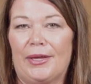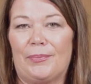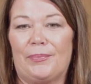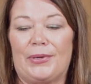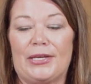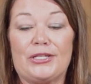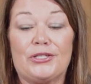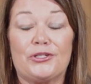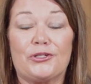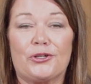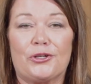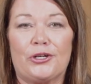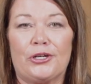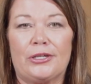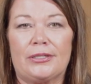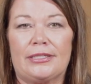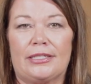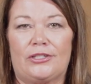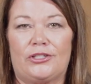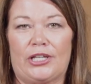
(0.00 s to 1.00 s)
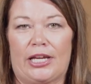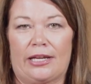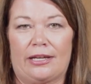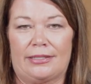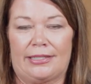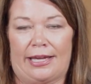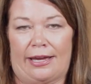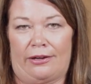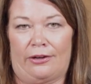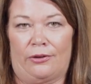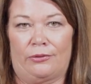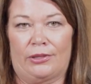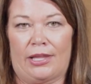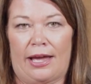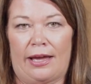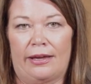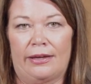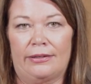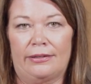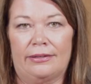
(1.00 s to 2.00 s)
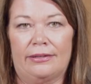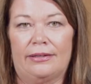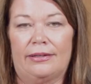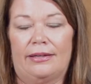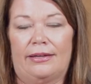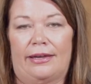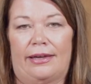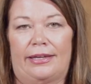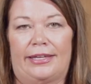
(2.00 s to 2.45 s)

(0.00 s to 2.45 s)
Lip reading: Be sure to check us out online at